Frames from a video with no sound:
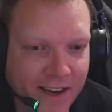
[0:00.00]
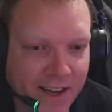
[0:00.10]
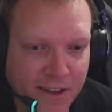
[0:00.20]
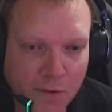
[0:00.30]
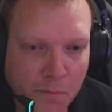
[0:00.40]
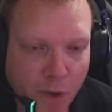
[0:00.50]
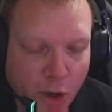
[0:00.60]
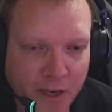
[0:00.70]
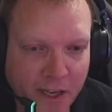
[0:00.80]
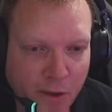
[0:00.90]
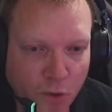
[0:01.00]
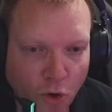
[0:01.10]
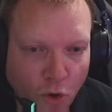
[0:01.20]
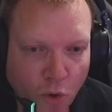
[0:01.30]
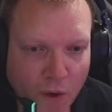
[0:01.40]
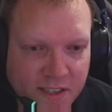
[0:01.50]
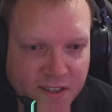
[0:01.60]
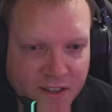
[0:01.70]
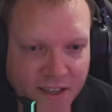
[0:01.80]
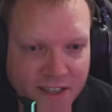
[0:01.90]
at the moment it will always
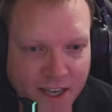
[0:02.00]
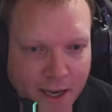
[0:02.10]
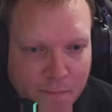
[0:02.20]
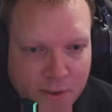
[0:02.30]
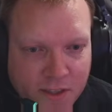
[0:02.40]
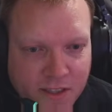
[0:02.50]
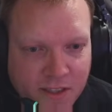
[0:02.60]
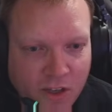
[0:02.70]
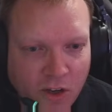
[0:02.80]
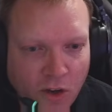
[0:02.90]
select Compass.